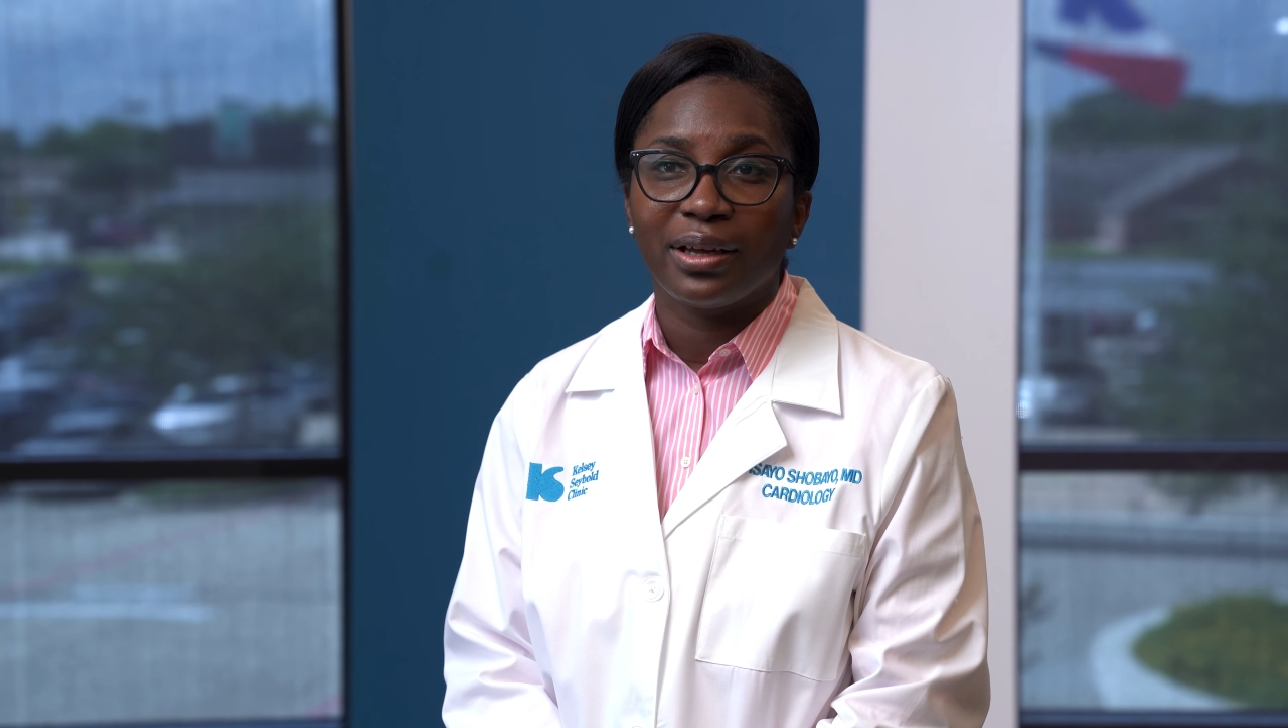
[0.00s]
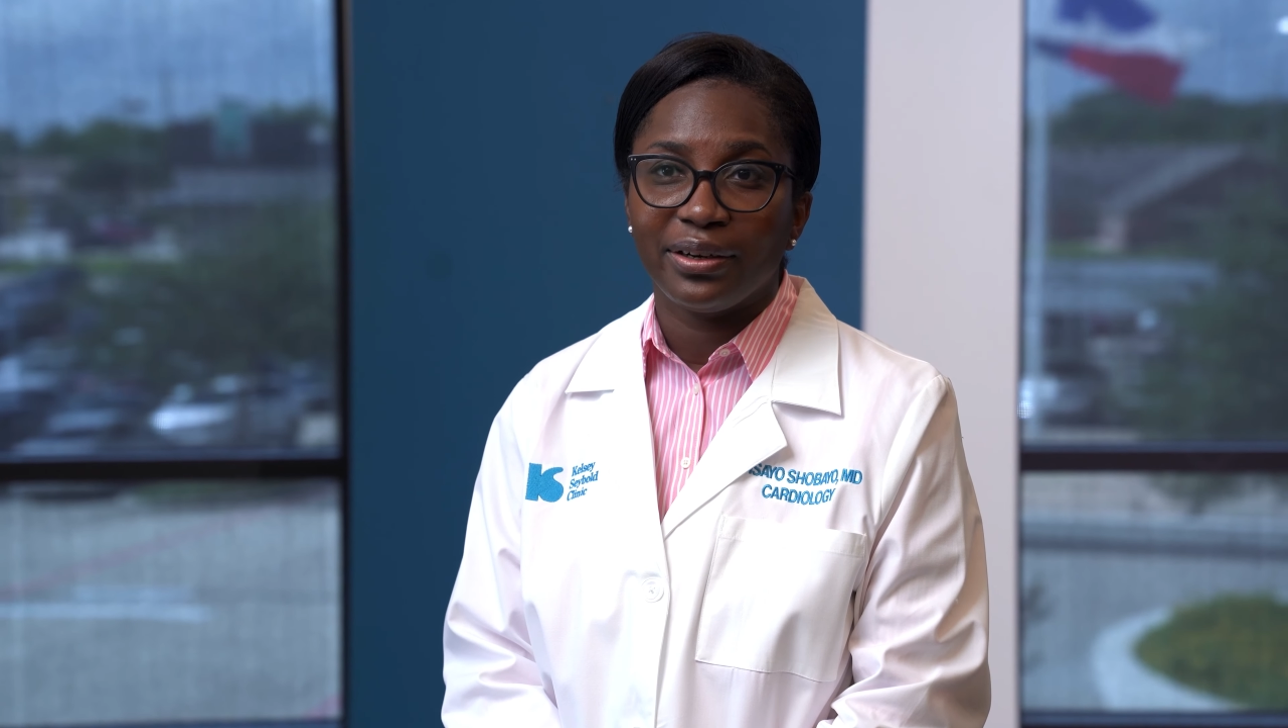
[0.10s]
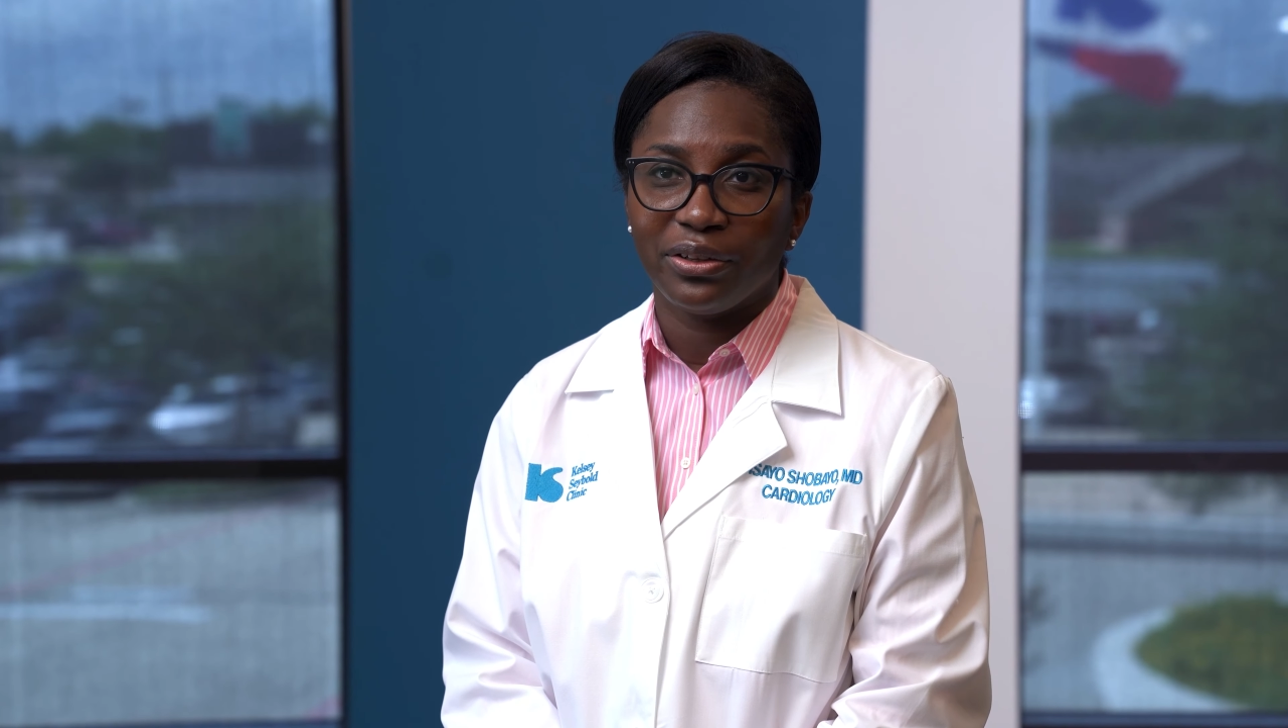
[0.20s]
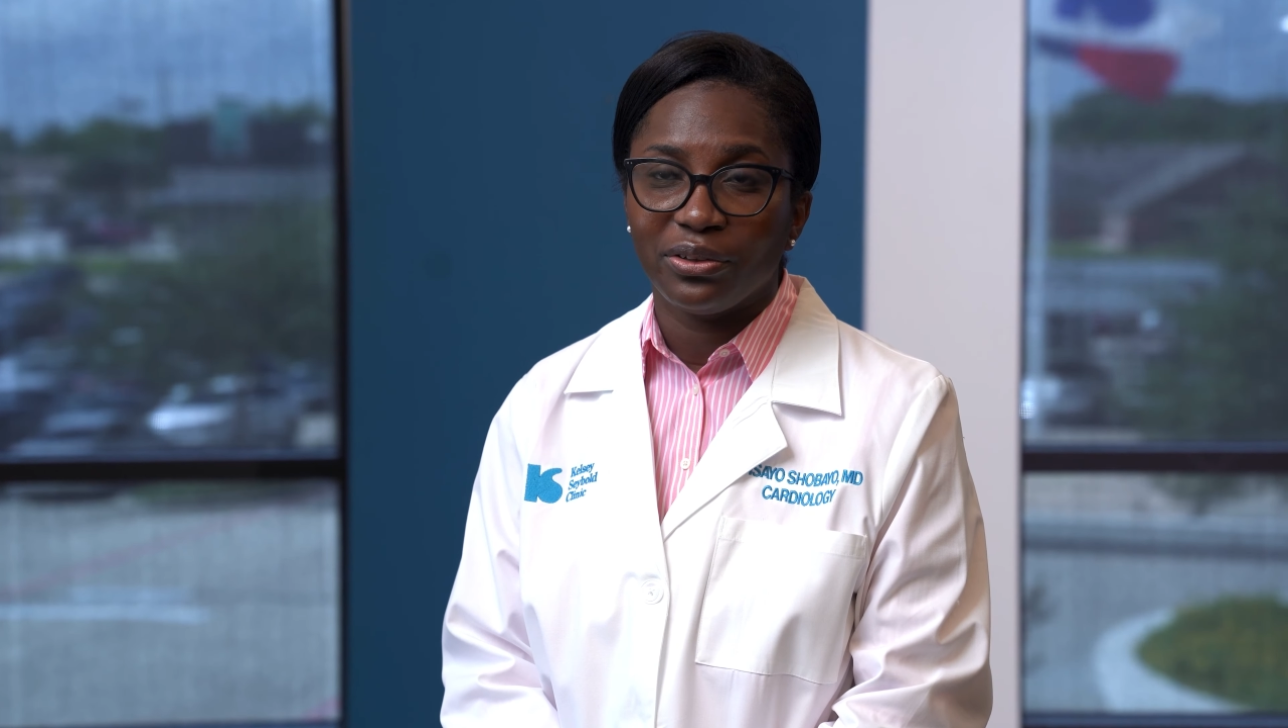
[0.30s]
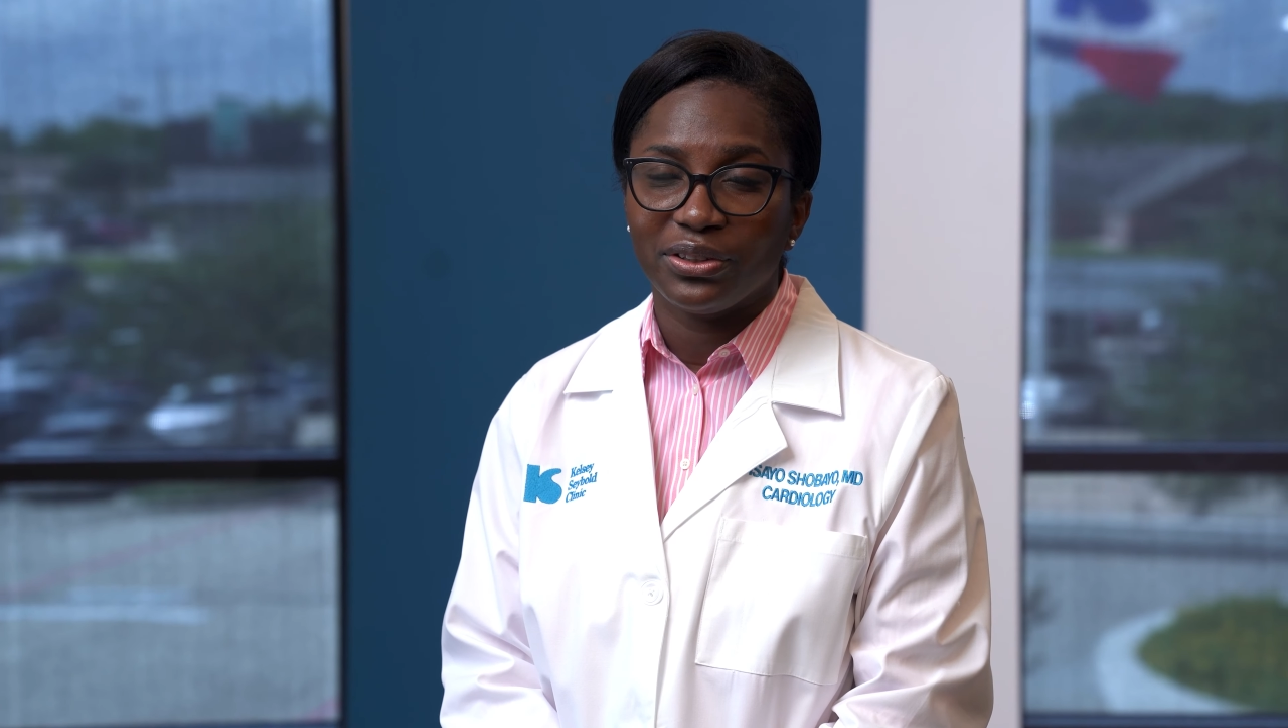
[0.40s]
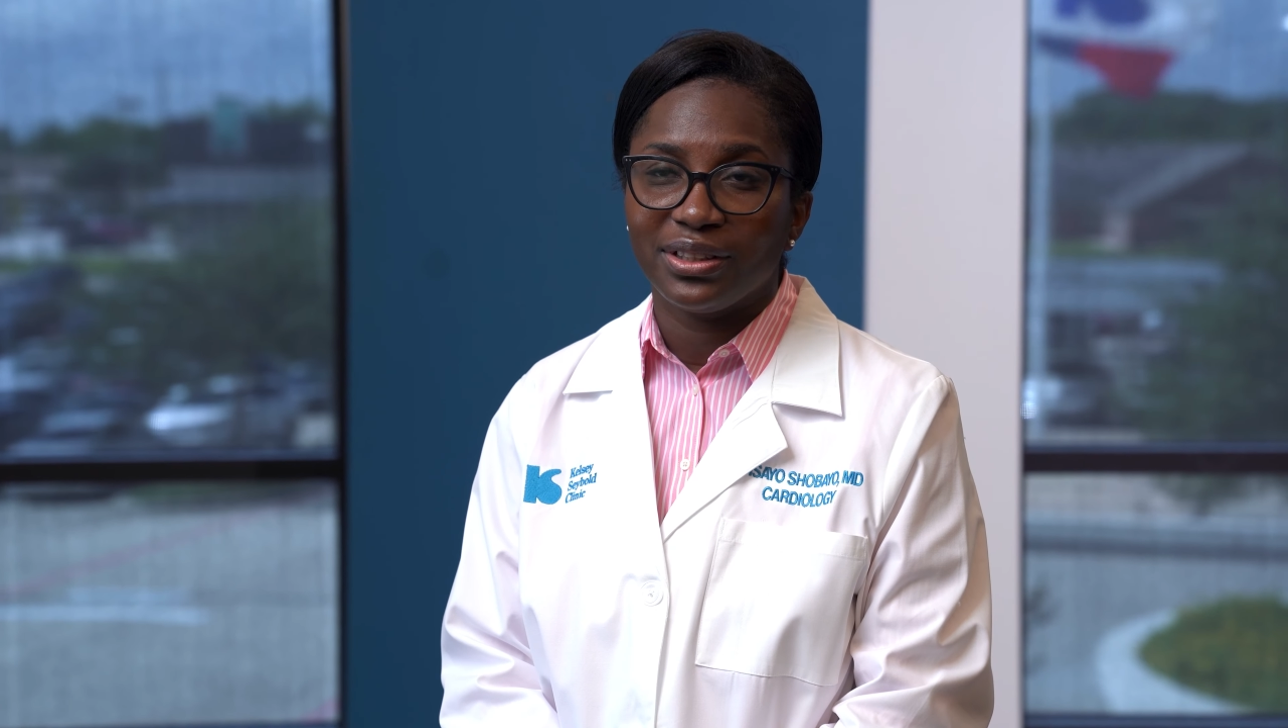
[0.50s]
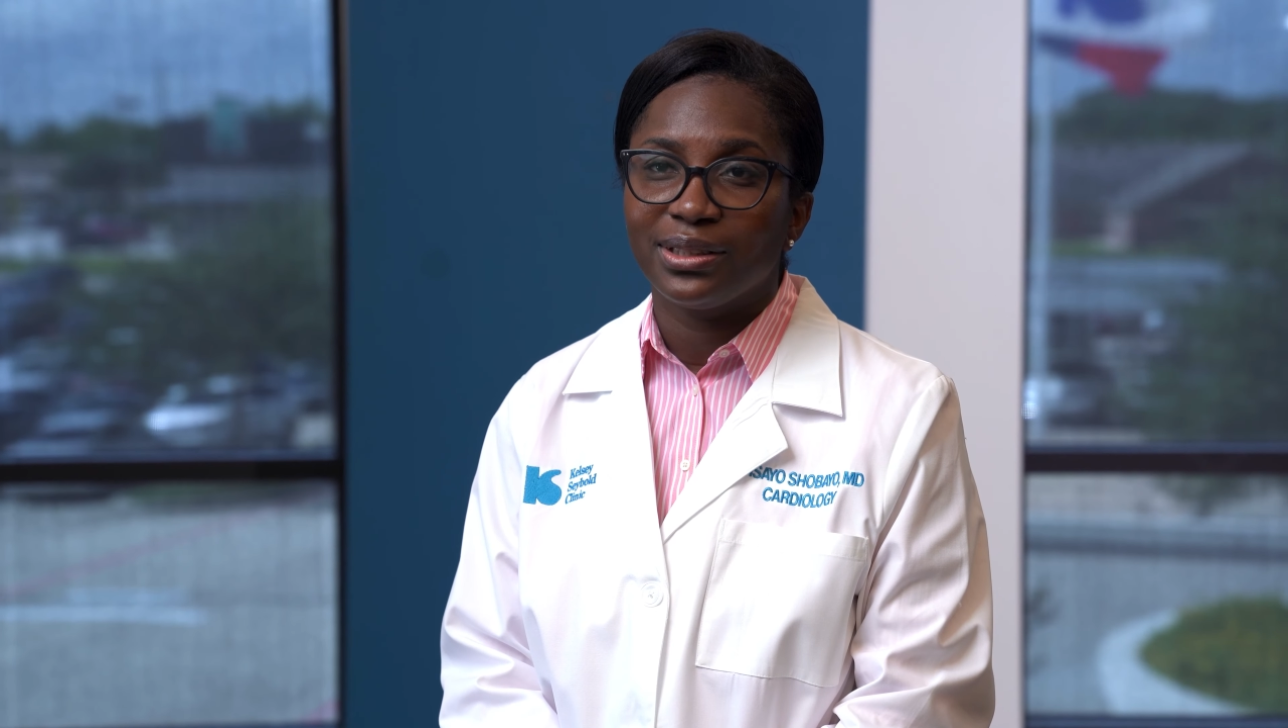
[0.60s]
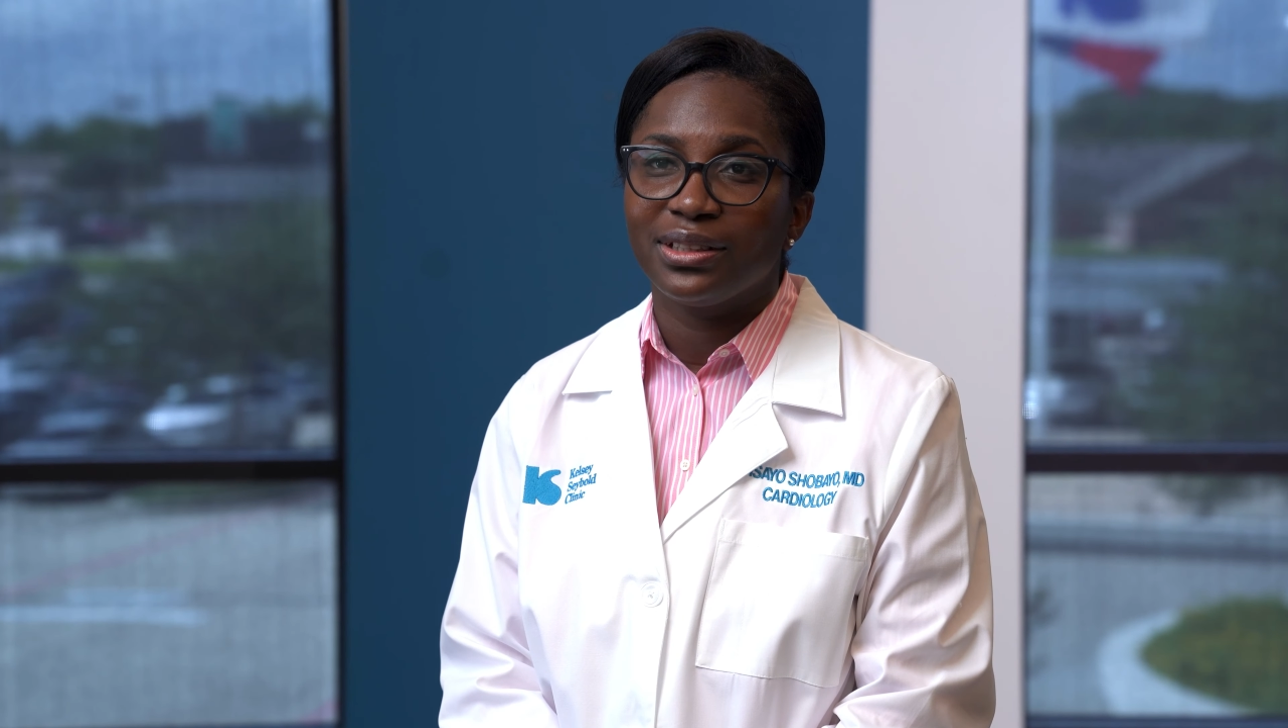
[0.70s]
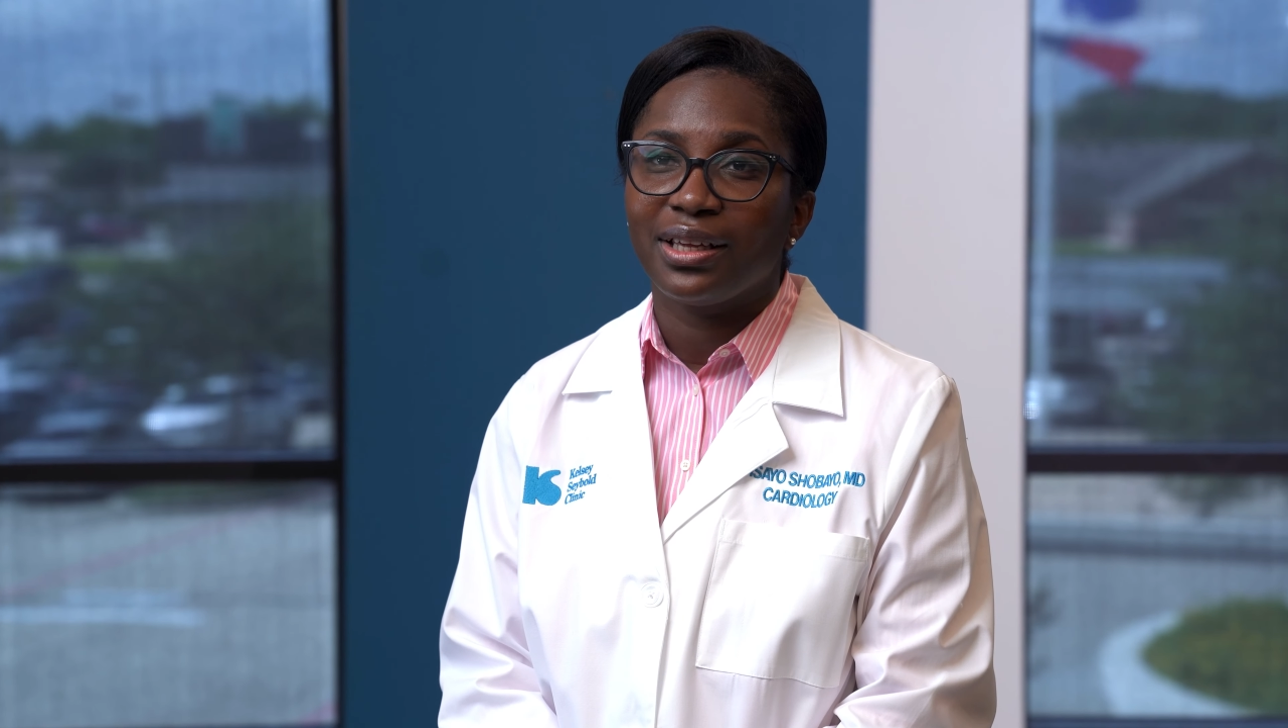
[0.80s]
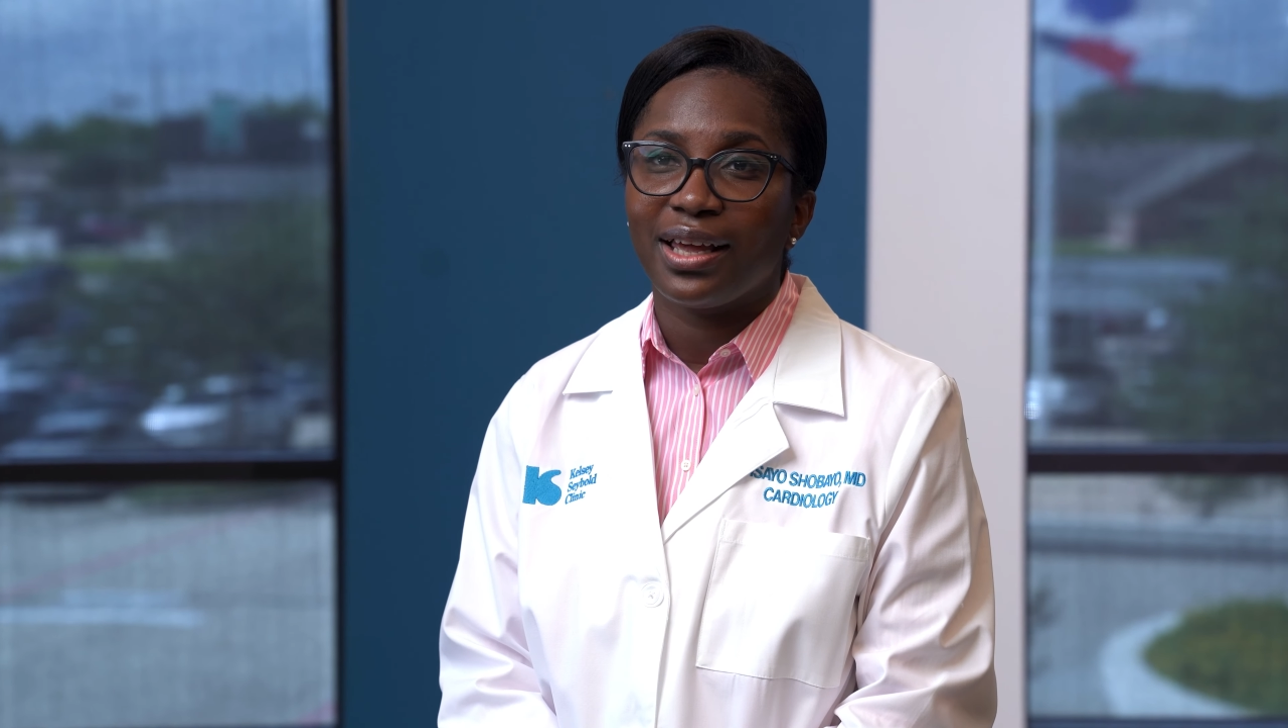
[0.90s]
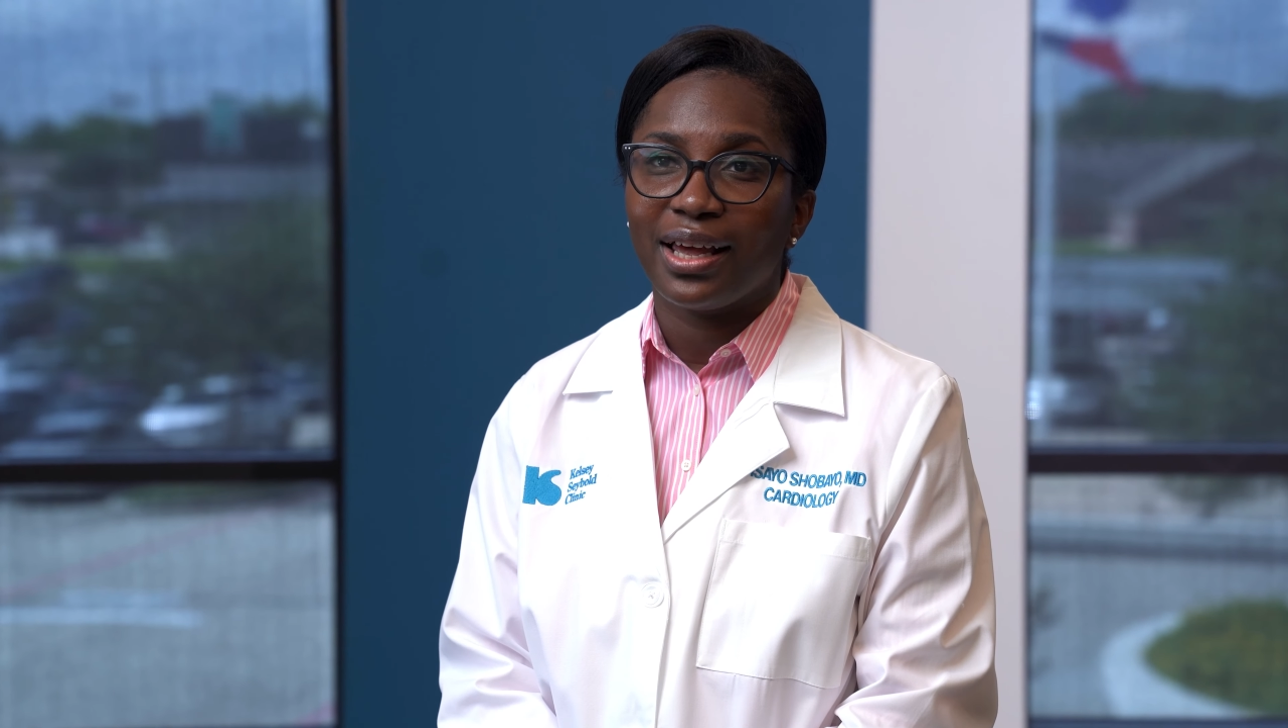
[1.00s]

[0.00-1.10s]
cardiologist